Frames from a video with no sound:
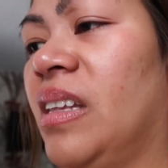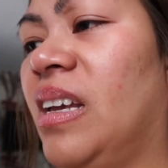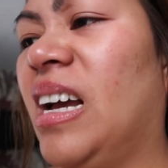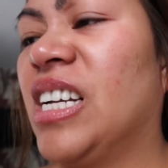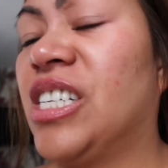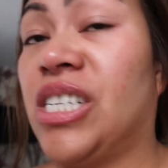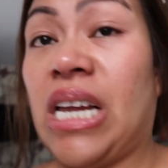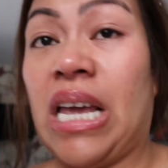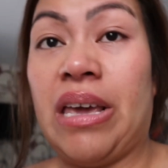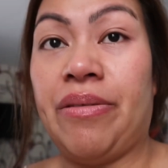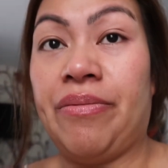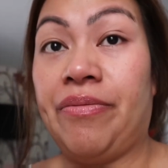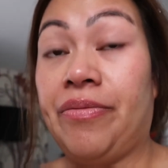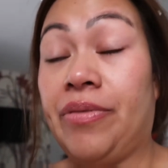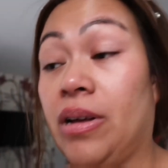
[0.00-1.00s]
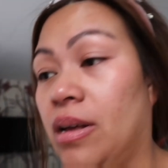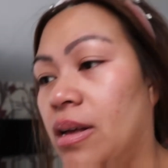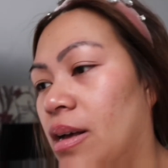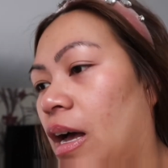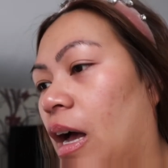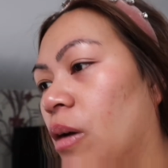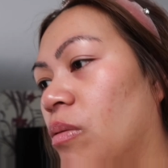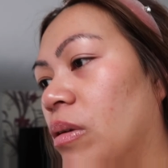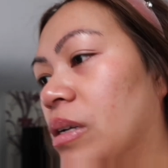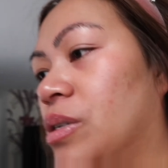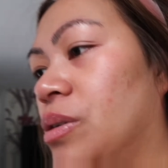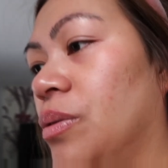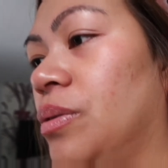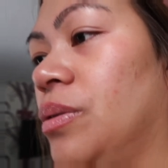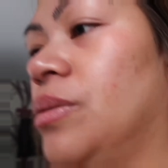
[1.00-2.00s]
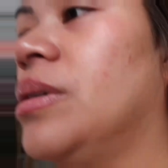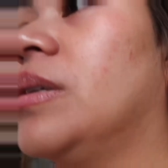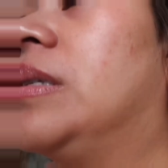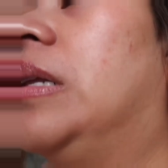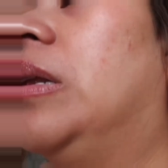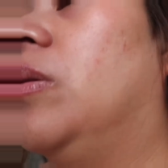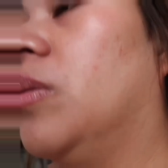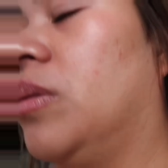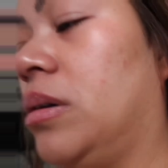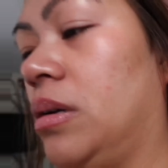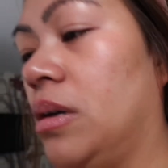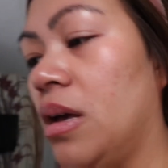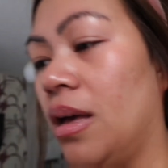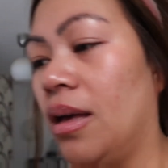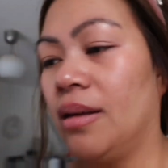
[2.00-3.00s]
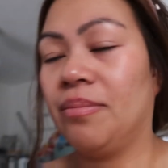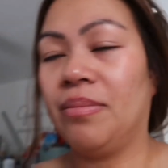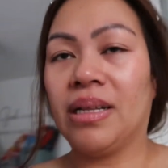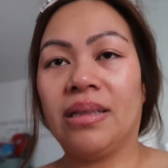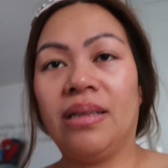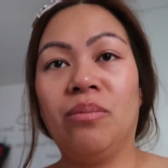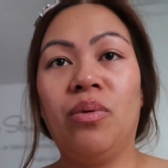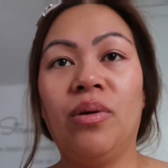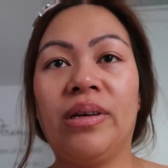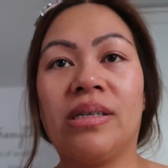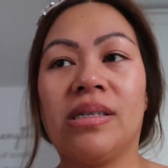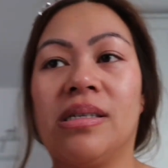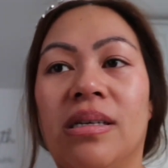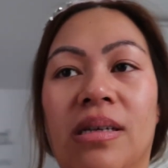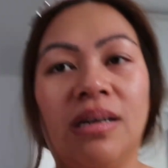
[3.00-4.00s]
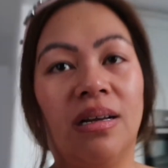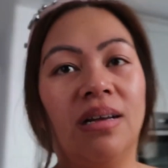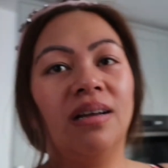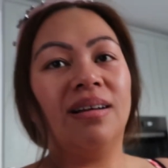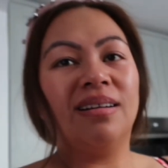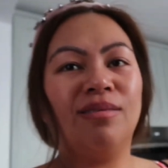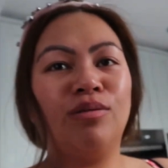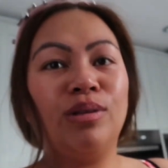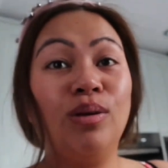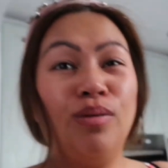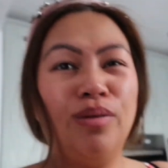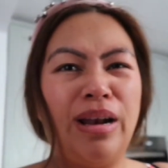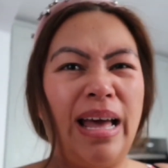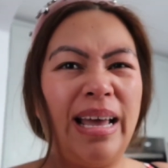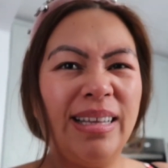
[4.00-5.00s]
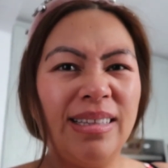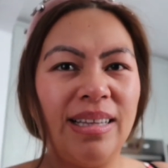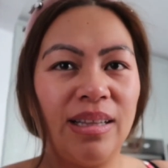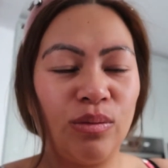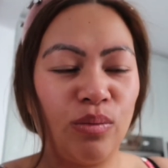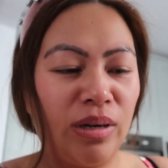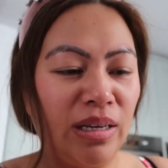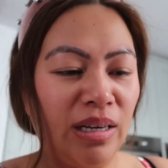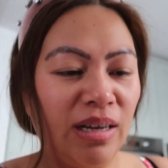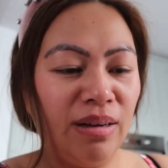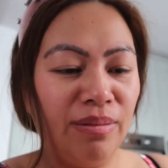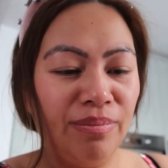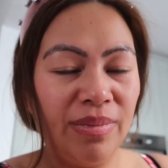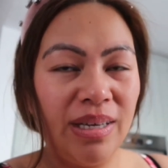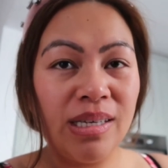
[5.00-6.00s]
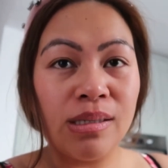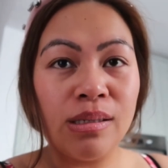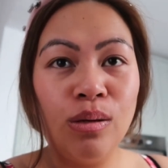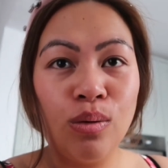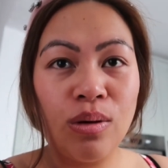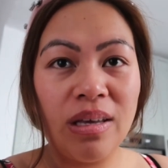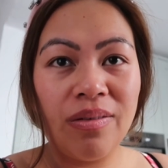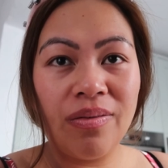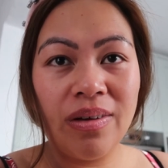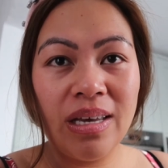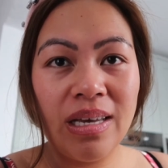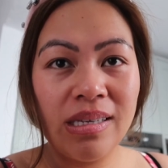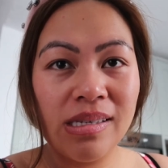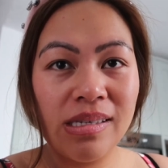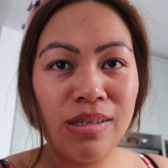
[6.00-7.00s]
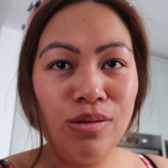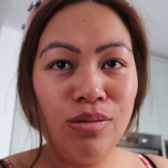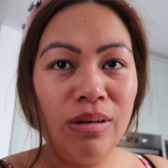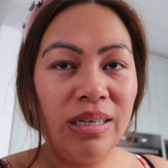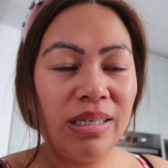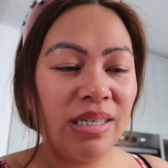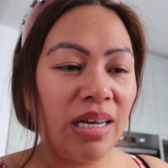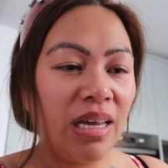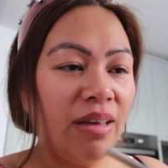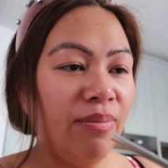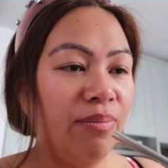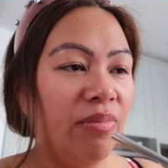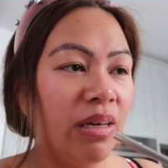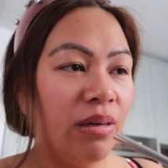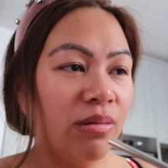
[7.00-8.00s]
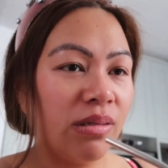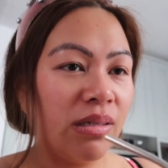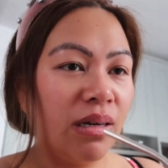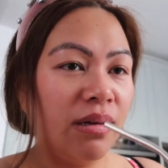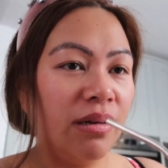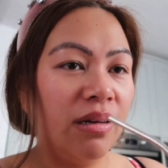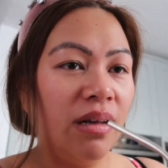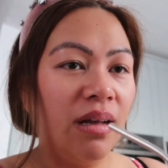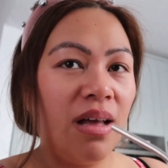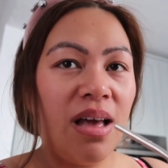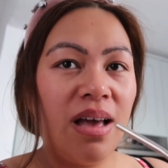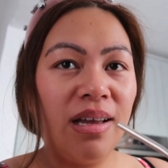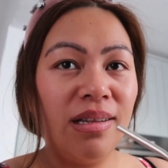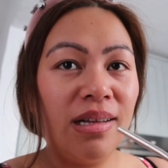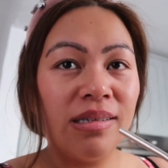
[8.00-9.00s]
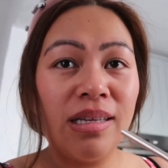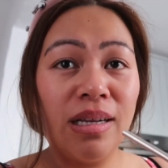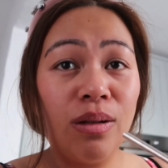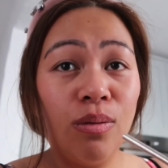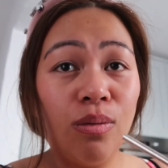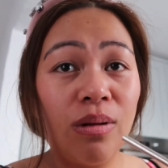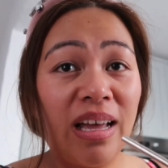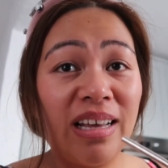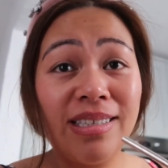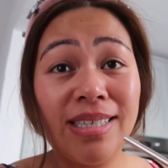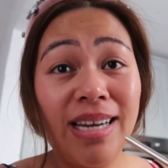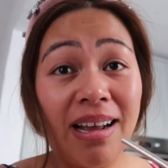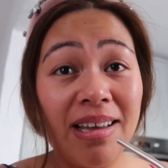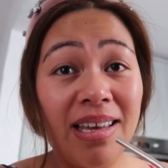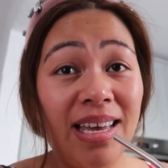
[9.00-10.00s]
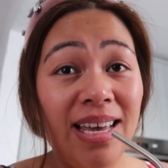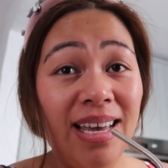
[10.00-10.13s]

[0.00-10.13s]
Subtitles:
shave. I will show you his look. But the boys, we don't like that one, his look, if he's newly shaved, because he doesn't look like Chucky.